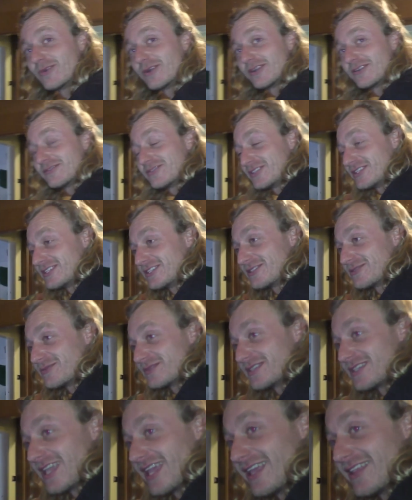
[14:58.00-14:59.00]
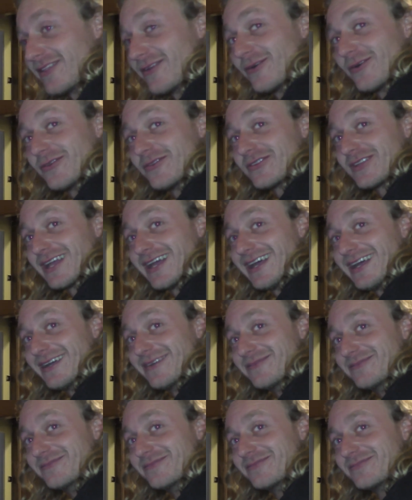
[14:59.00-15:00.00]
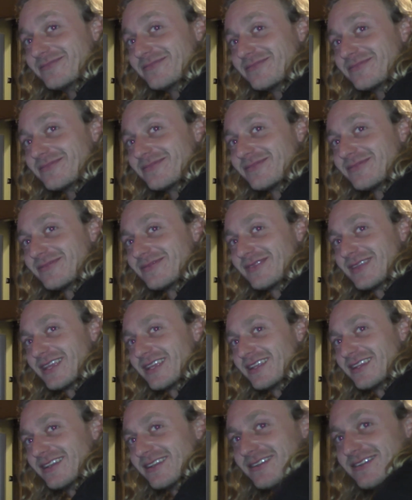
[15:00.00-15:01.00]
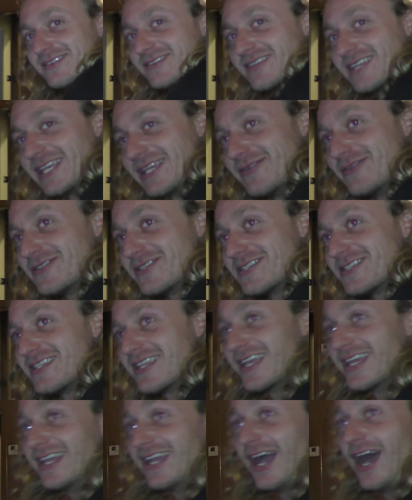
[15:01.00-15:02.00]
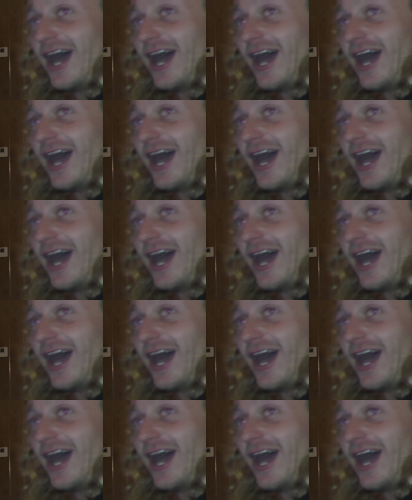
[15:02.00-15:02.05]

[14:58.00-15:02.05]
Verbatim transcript: What if Jesus was gay the whole time? And he was just saying,